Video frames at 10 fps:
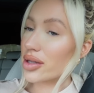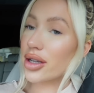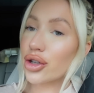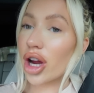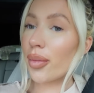just they're
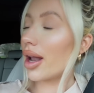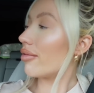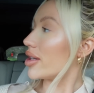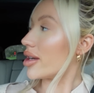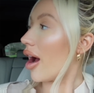in just trouble
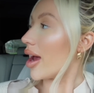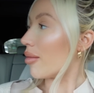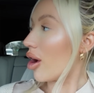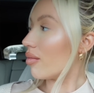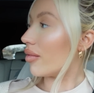every
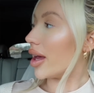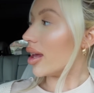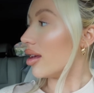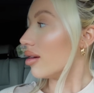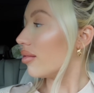time, aren't we?
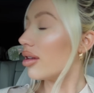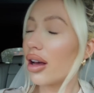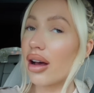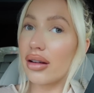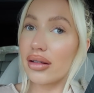Yeah, they're
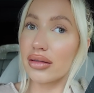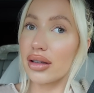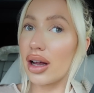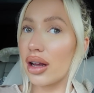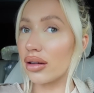just in
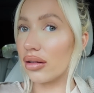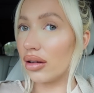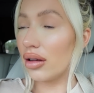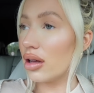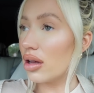cardboard oh, no.
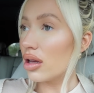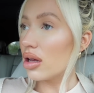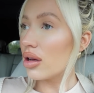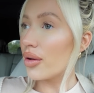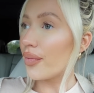boxes
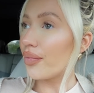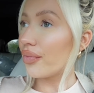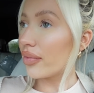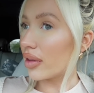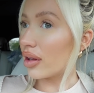stuffed
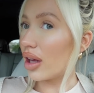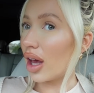up somewhere.